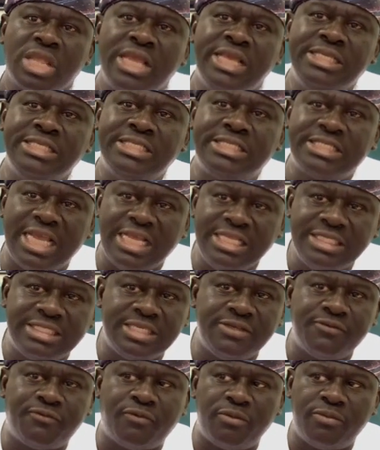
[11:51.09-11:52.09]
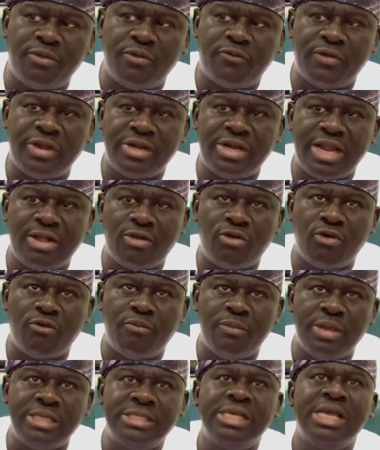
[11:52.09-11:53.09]
Incentive from the federal
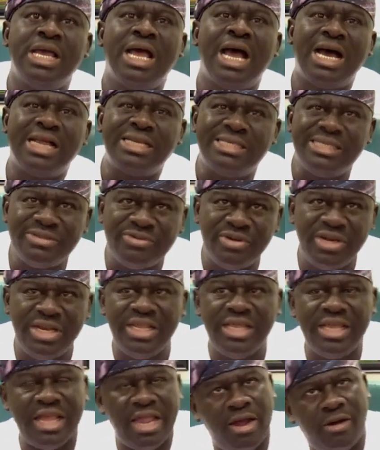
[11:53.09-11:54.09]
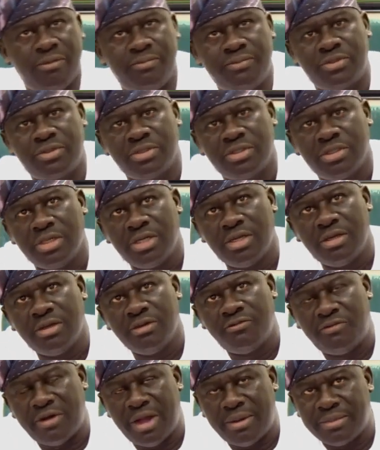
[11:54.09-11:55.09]
government had really helped
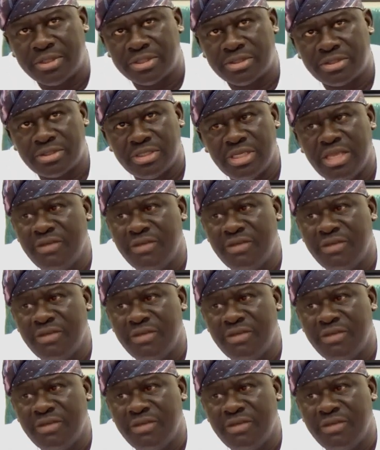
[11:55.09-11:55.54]
farmers.